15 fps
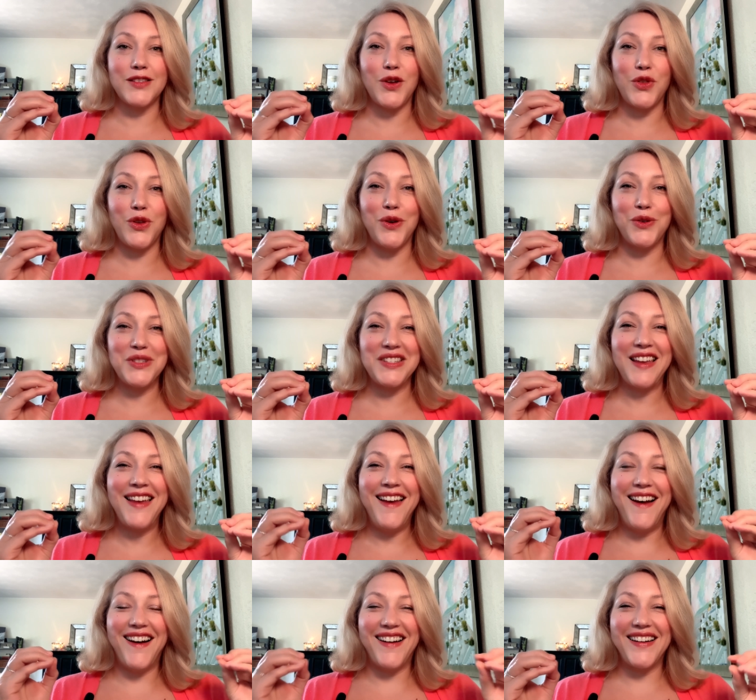So those
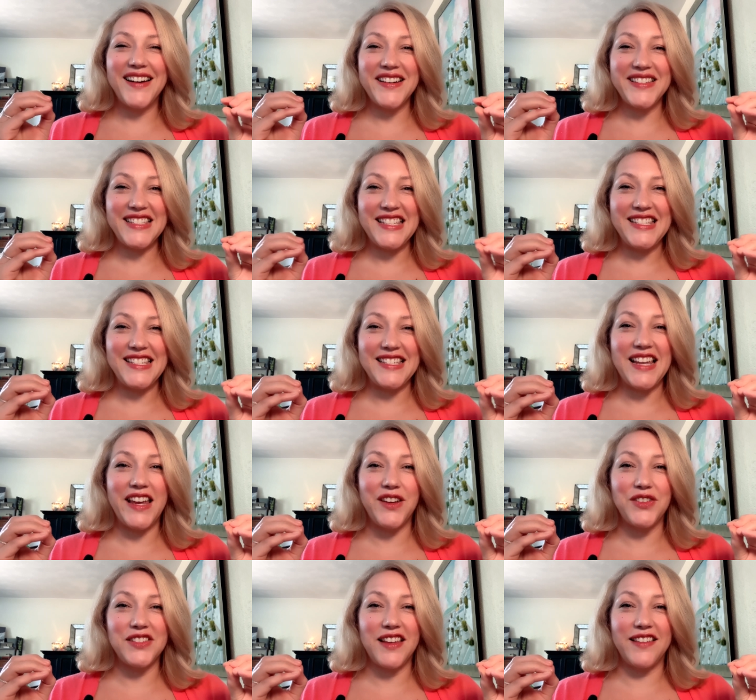artists and
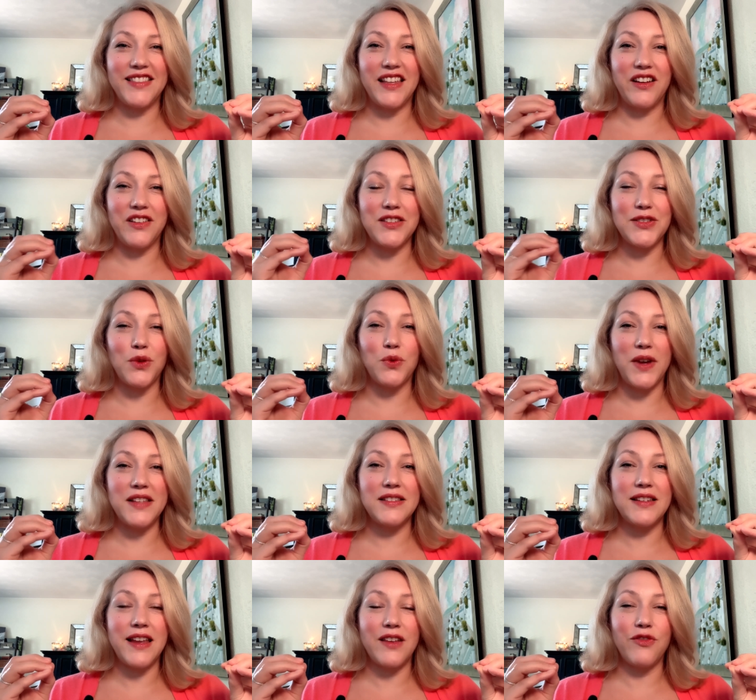designers out there, this will
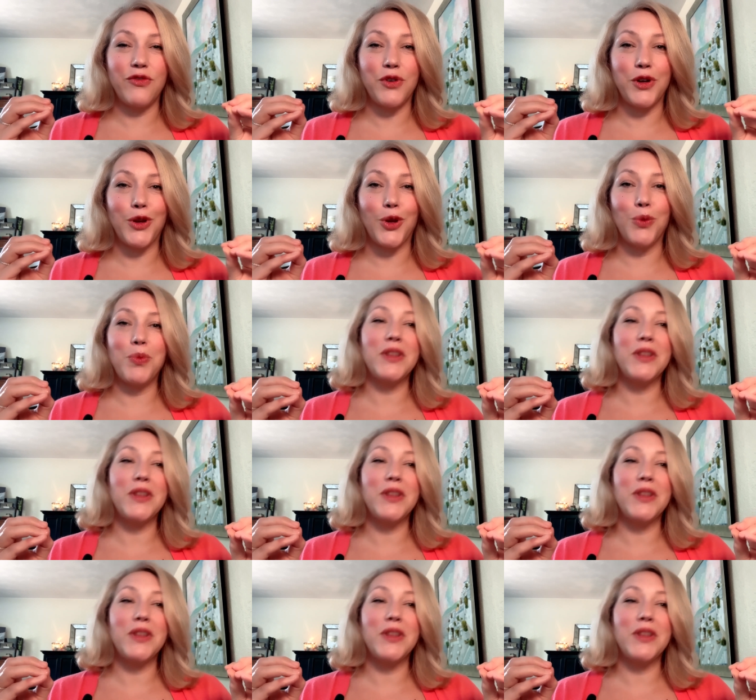resonate for you.